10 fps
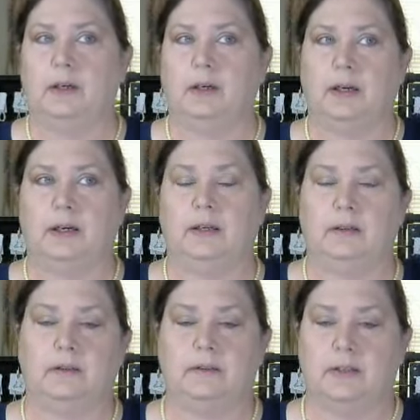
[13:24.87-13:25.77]

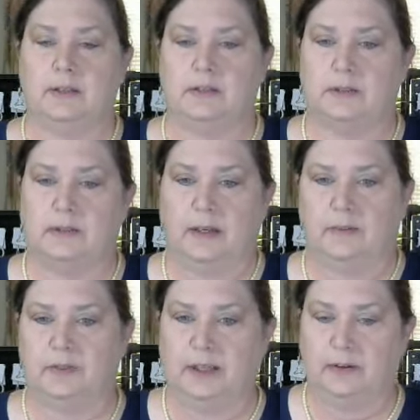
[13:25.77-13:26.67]
getting this live
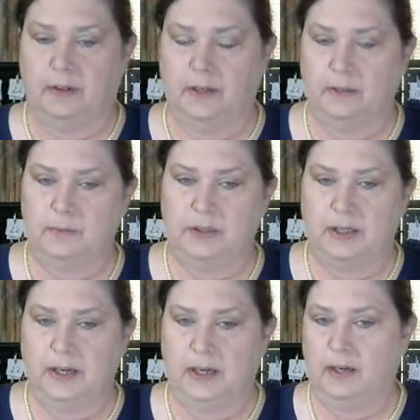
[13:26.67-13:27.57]
sale up
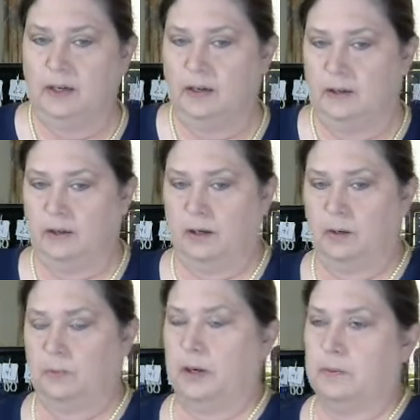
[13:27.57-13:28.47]
today, I
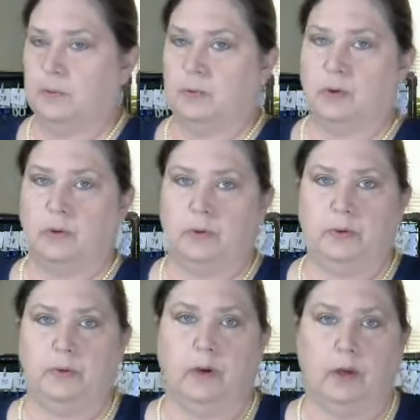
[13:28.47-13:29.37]
probably won't go
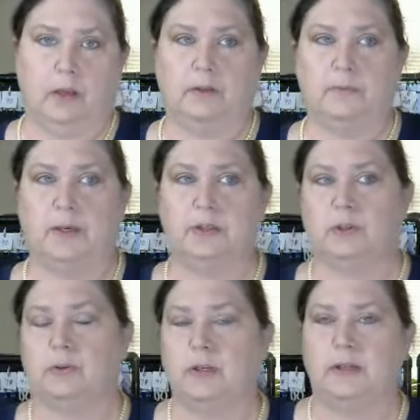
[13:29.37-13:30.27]
through all of my
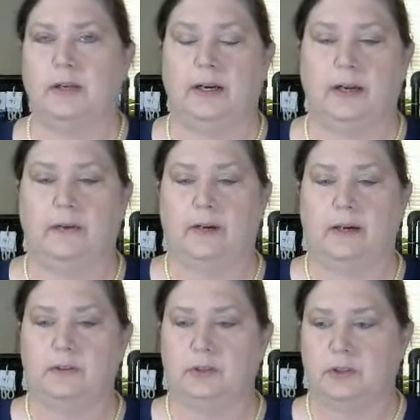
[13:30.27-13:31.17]
jewelry that I have
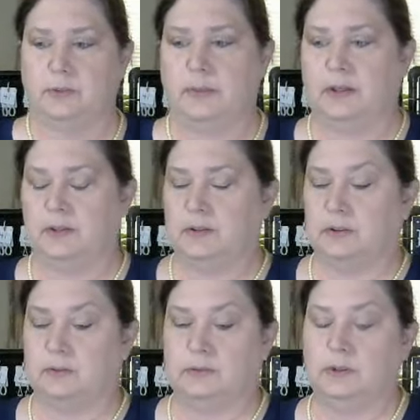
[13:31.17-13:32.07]
out, just because
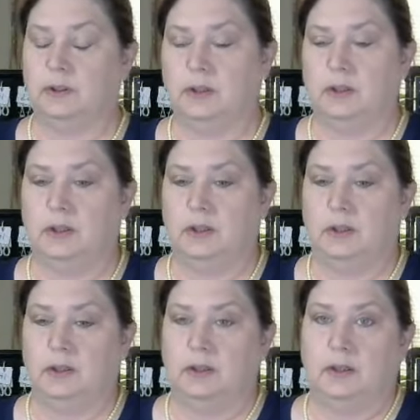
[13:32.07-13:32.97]

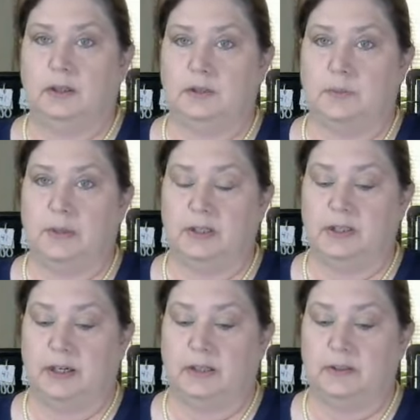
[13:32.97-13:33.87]
it's been a
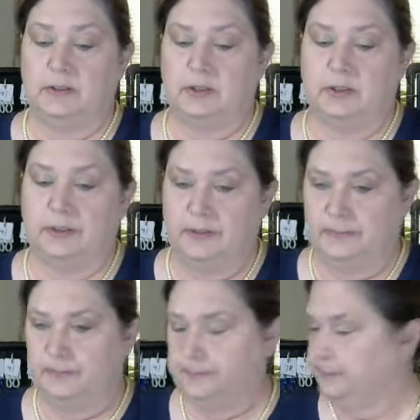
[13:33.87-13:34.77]
challenge.
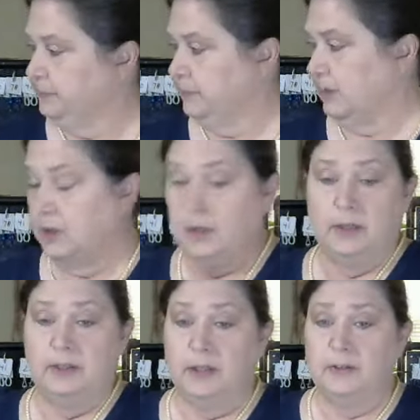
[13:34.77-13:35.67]

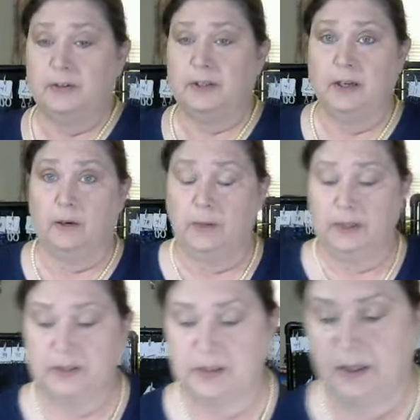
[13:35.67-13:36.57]
The other thing I wanted
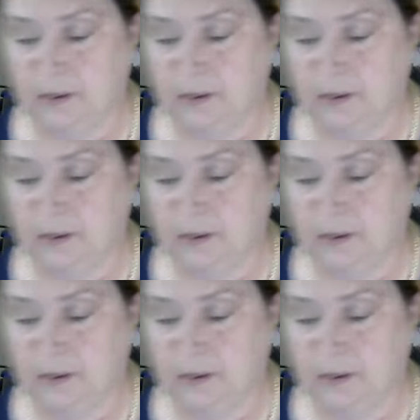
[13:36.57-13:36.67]
to talk